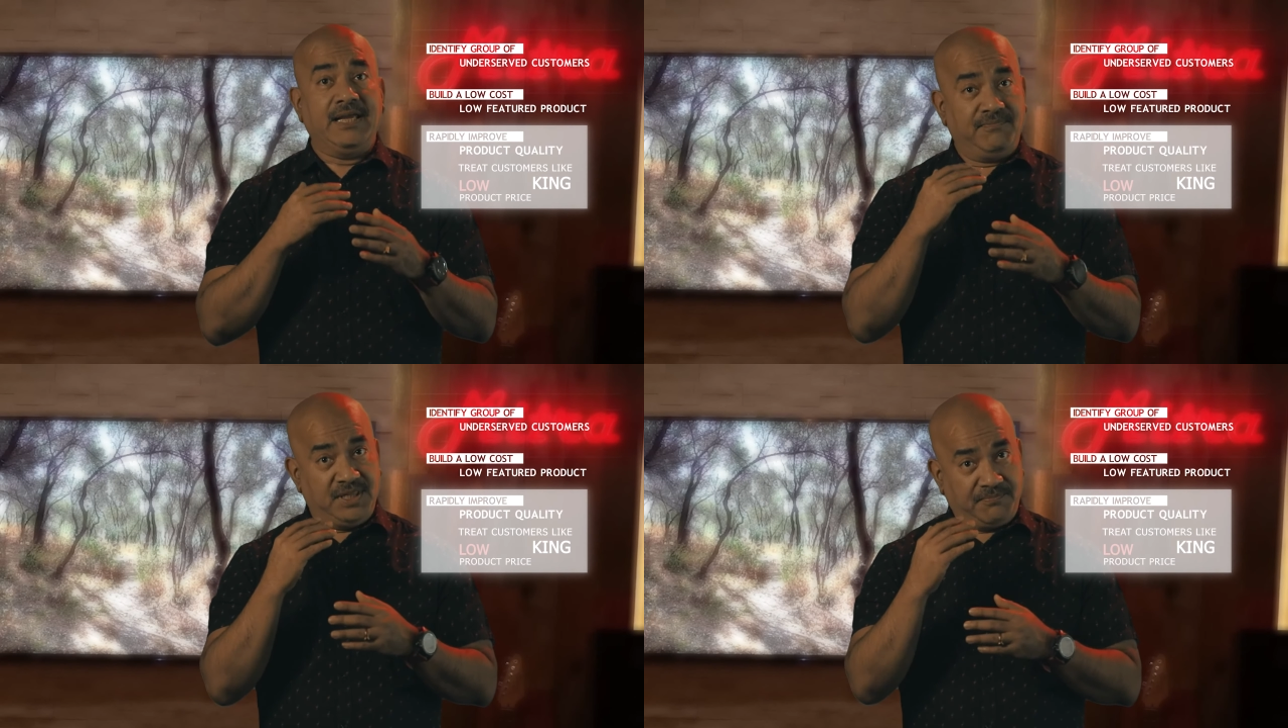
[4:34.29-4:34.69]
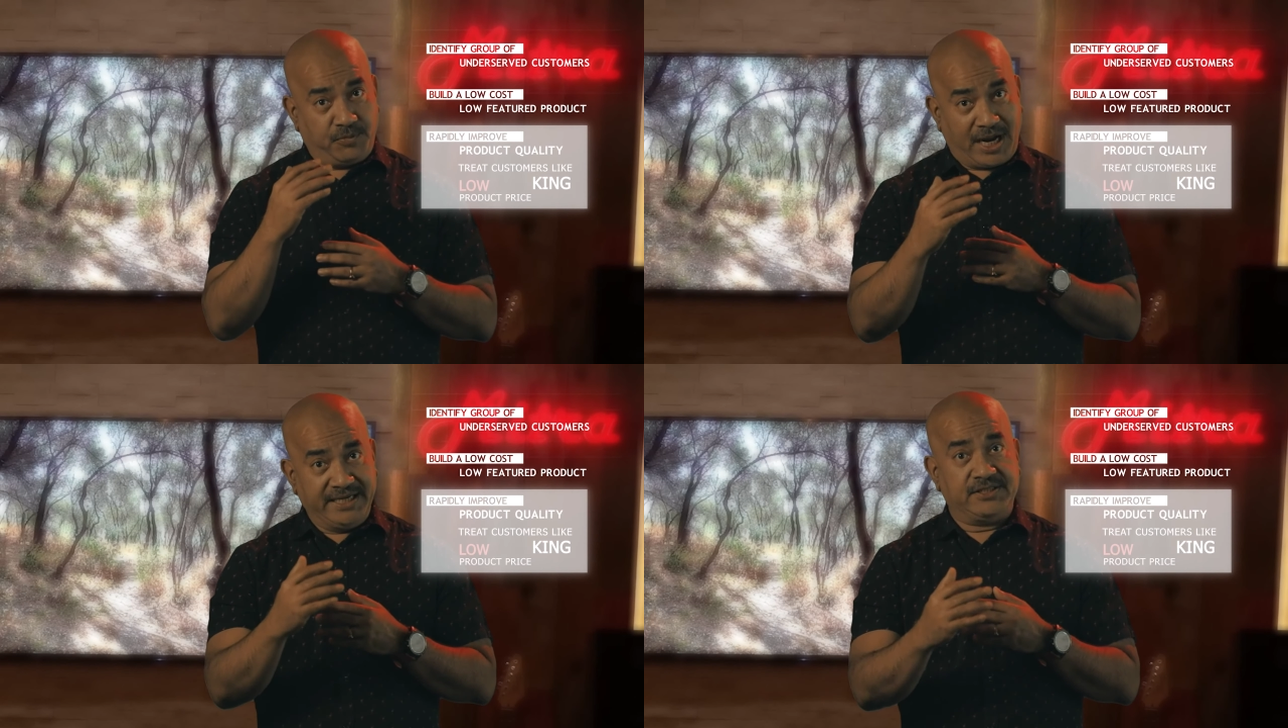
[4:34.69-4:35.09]
keep the
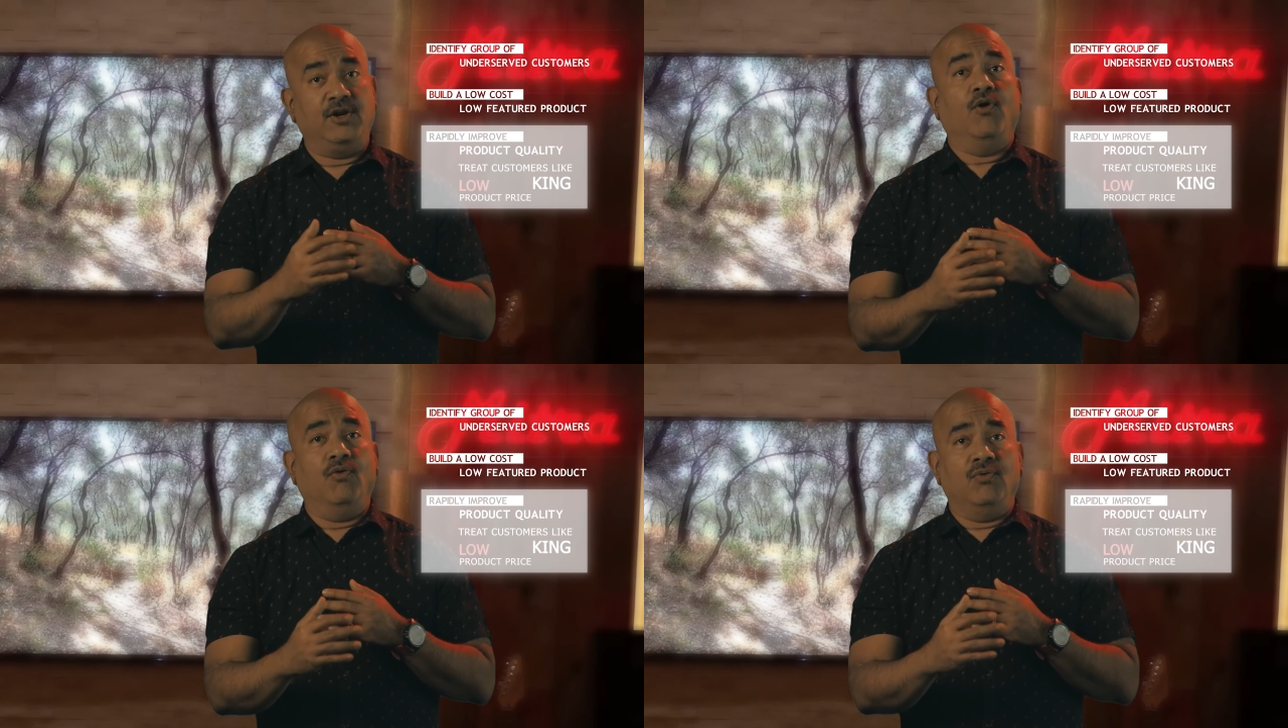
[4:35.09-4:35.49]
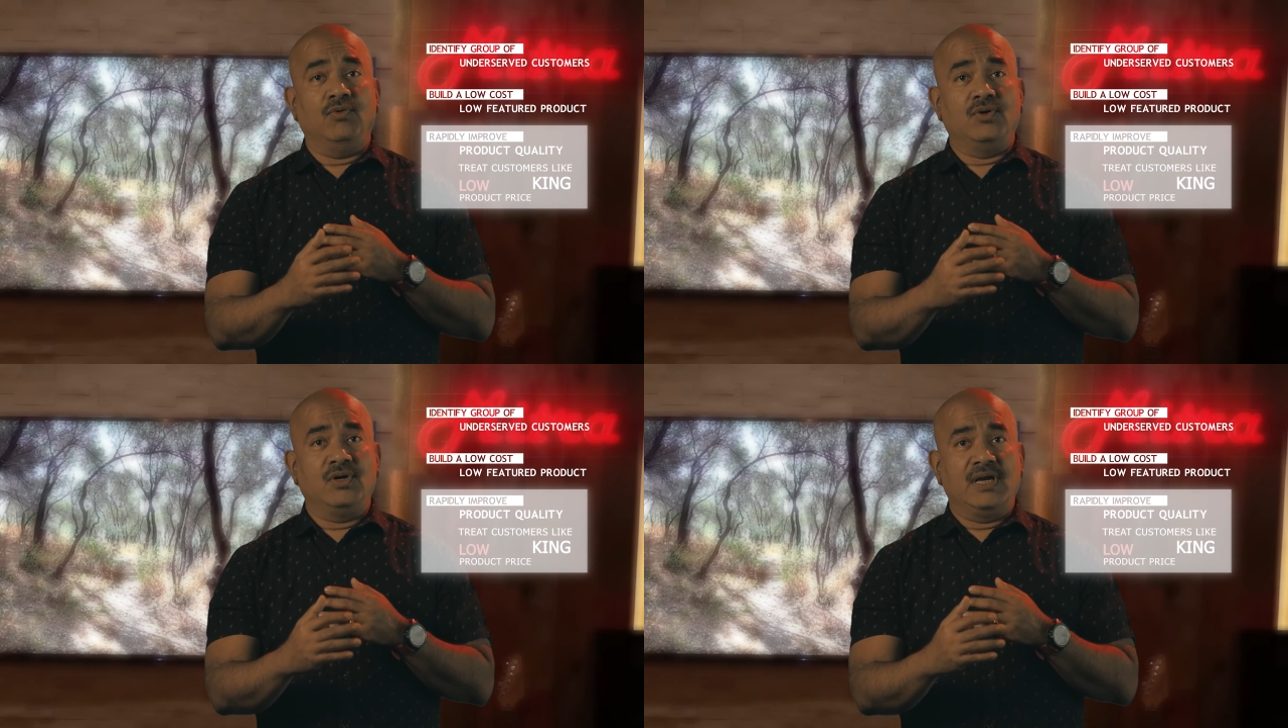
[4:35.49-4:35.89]
price low.
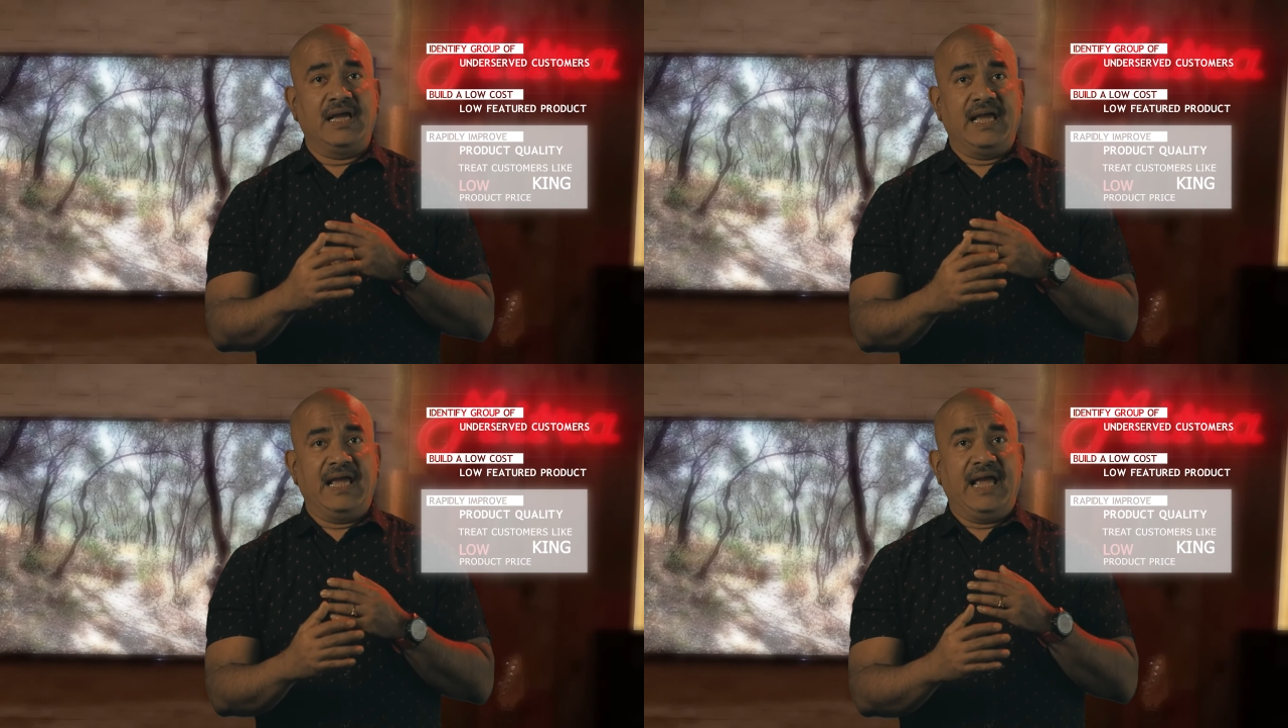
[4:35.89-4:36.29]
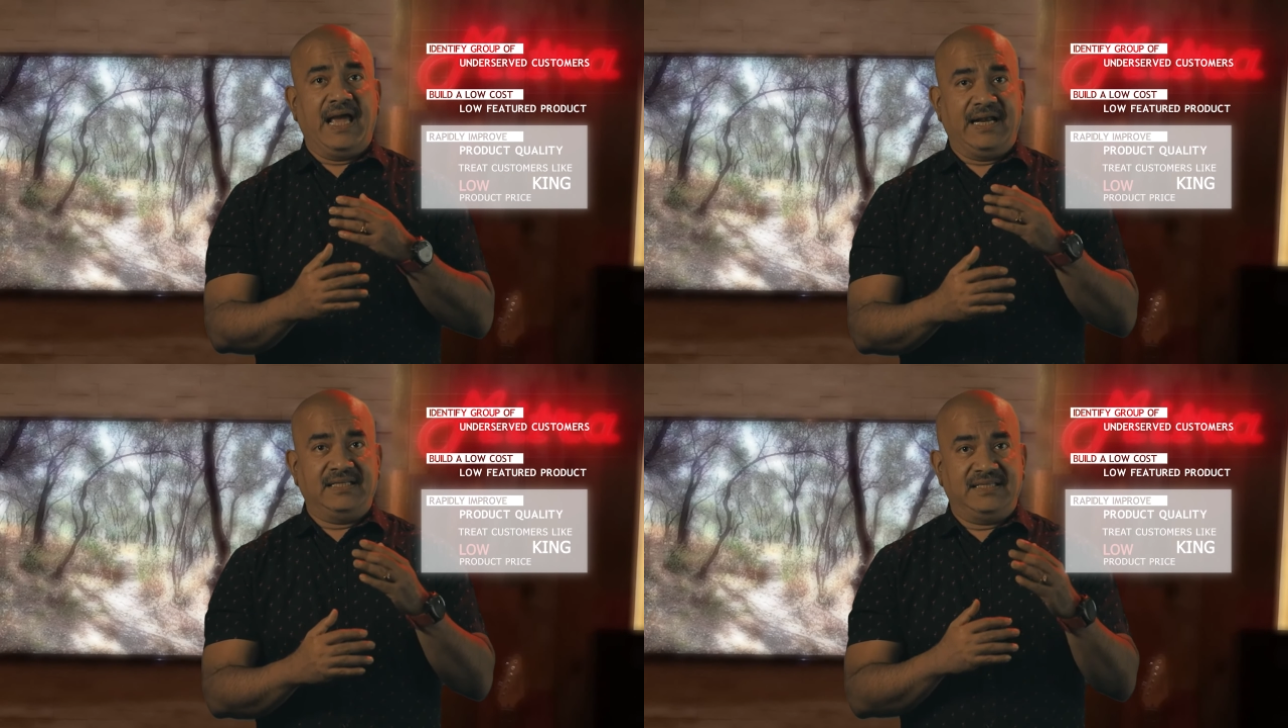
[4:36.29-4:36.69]

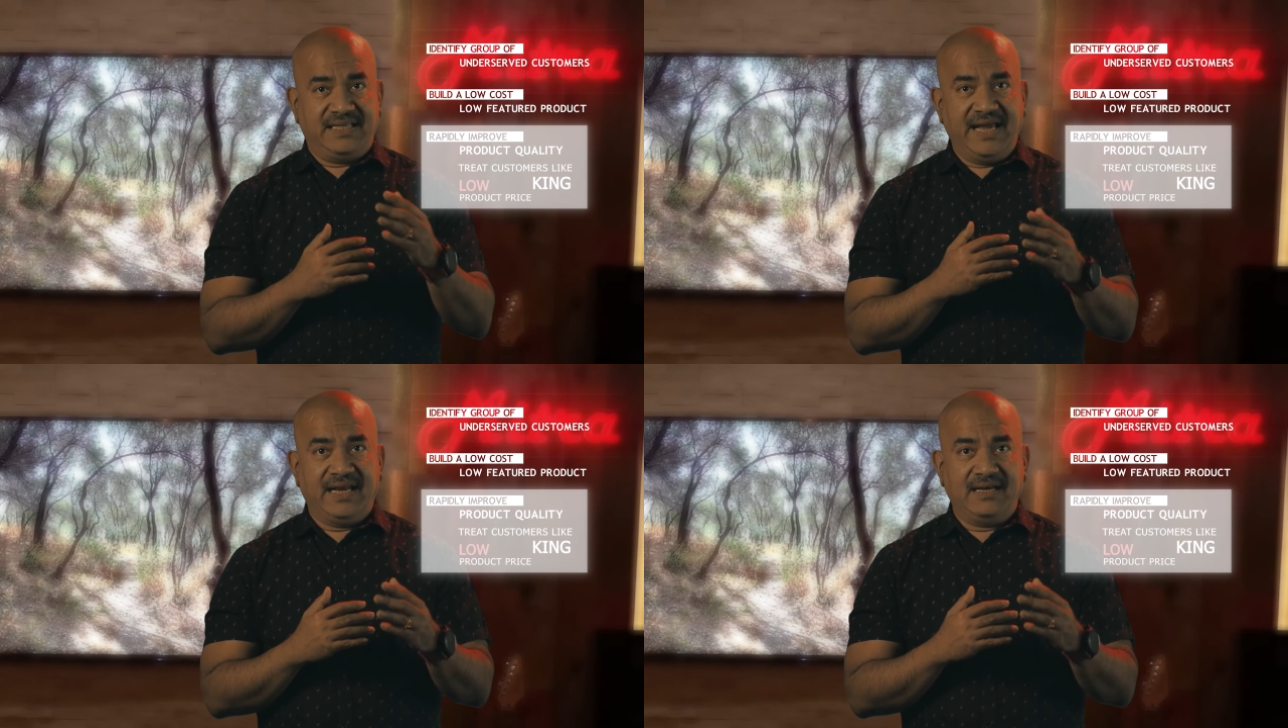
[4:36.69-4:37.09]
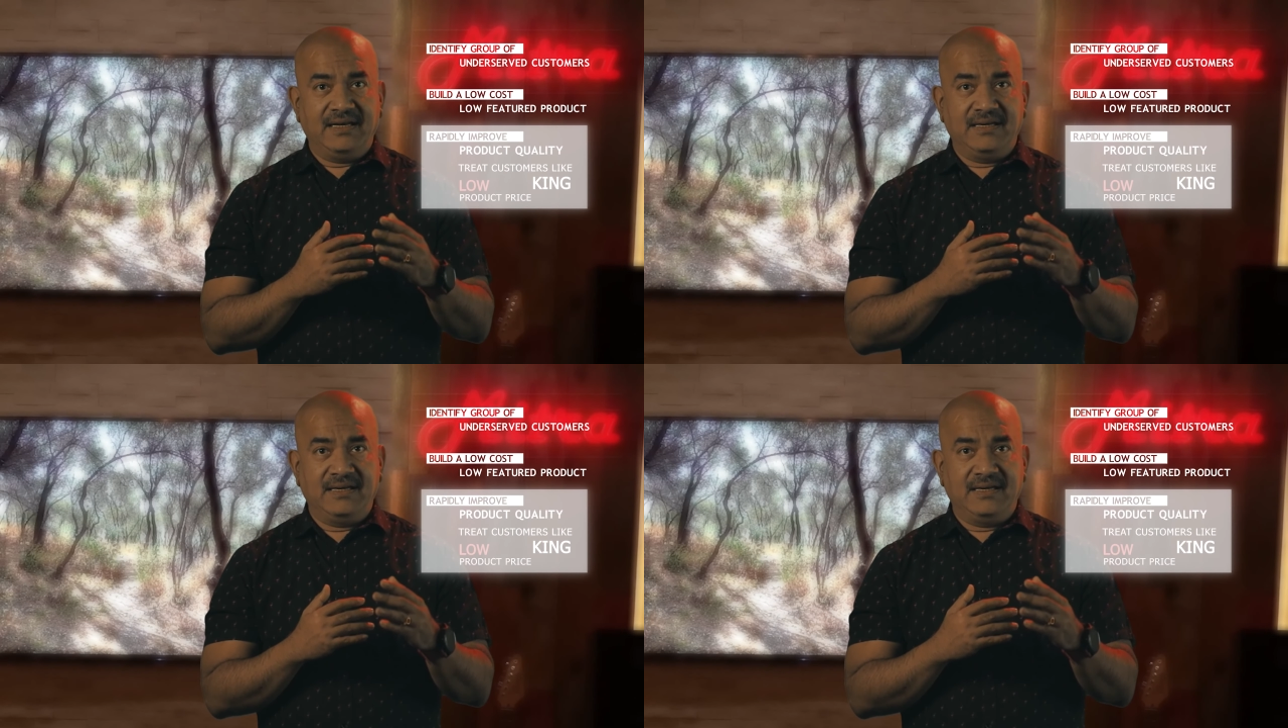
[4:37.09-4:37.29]
And then,